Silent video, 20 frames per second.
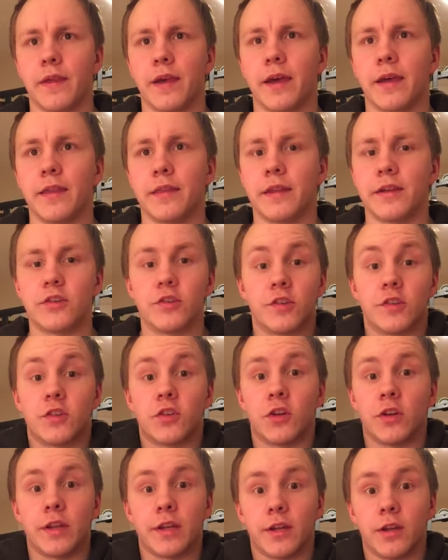that they just
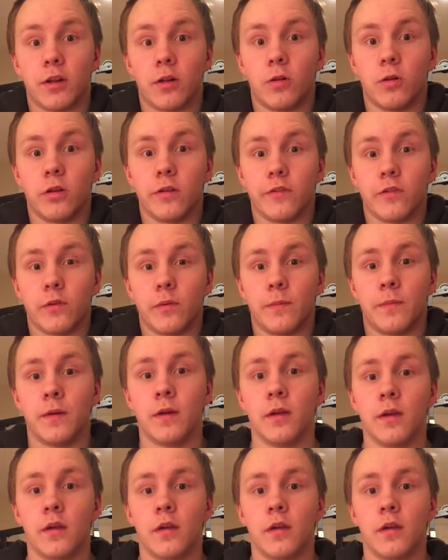couldn't get a hold of him.